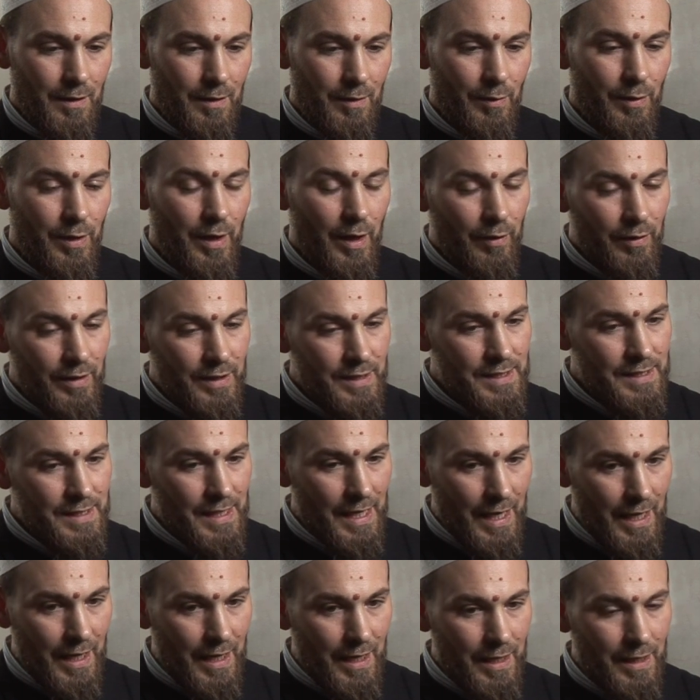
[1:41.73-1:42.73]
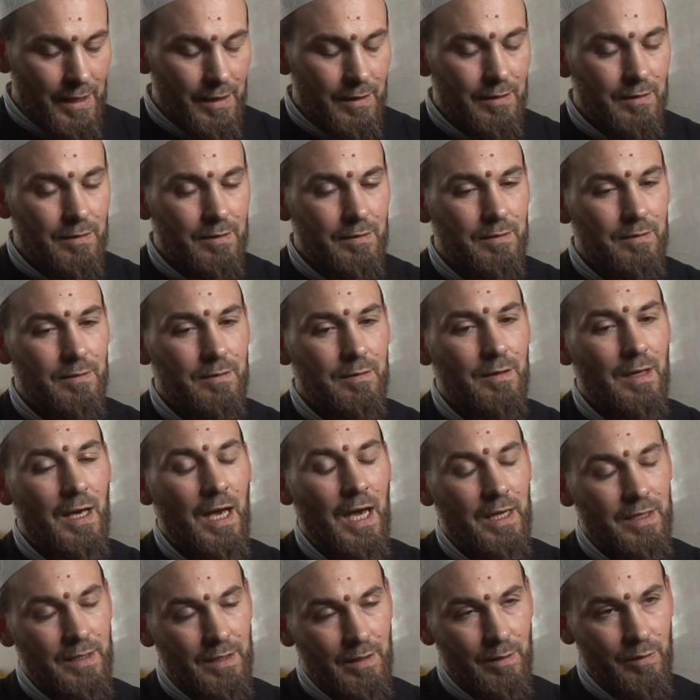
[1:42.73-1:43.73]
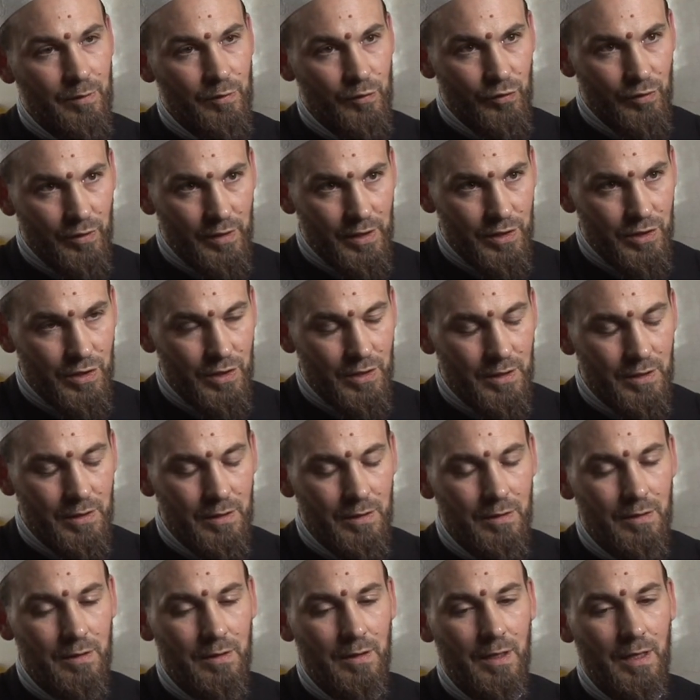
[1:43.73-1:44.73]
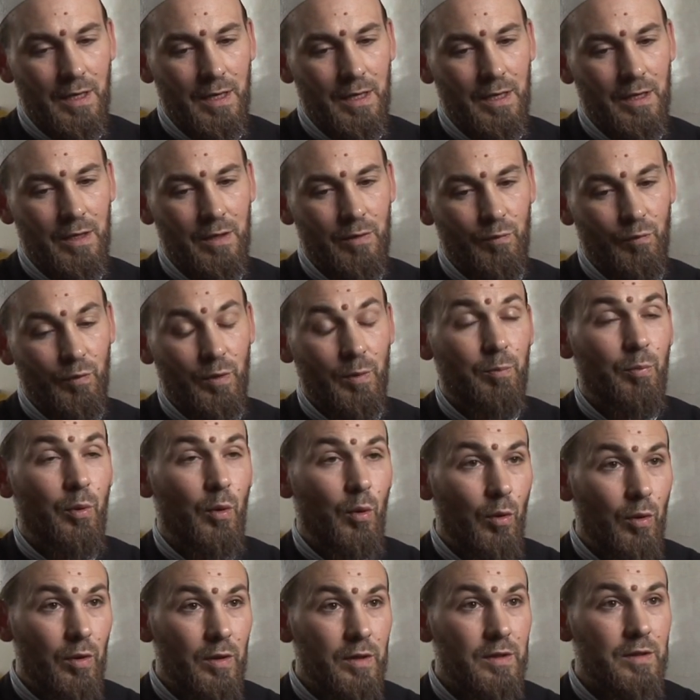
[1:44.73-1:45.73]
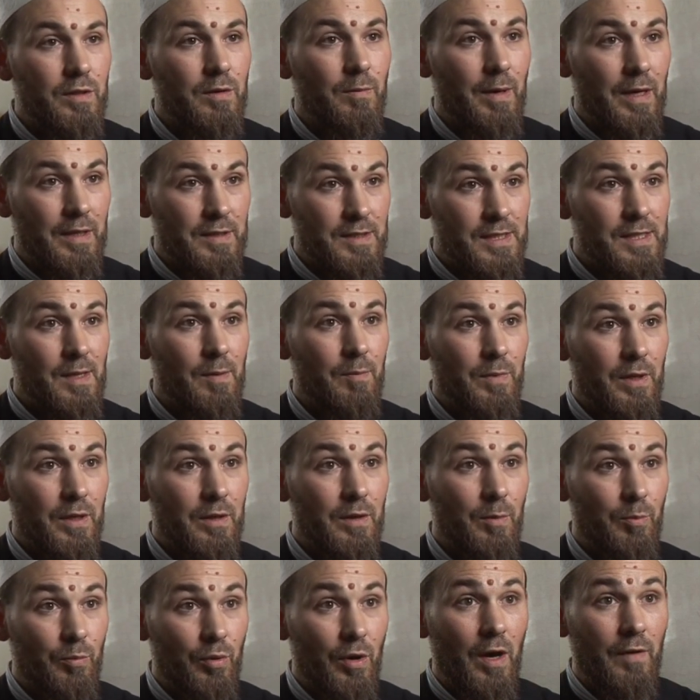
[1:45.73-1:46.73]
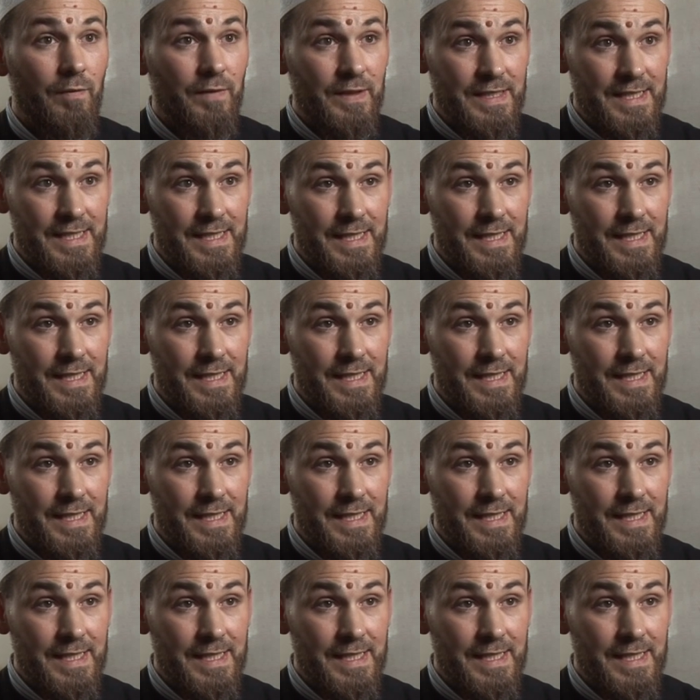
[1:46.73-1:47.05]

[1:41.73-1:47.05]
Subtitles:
there is a hadith tradition, a report about something the Prophet